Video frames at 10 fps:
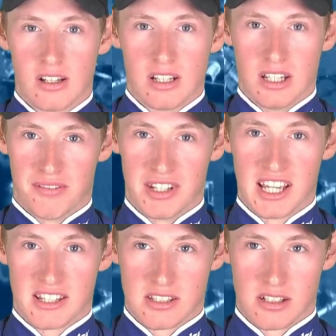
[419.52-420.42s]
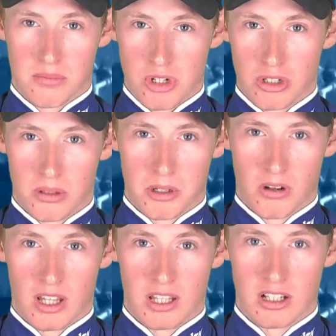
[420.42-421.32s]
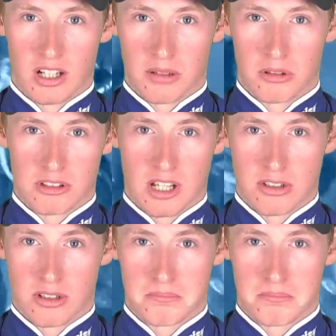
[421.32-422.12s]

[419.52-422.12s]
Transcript: if he gets it, I'm sure he'll be right there like he was last time.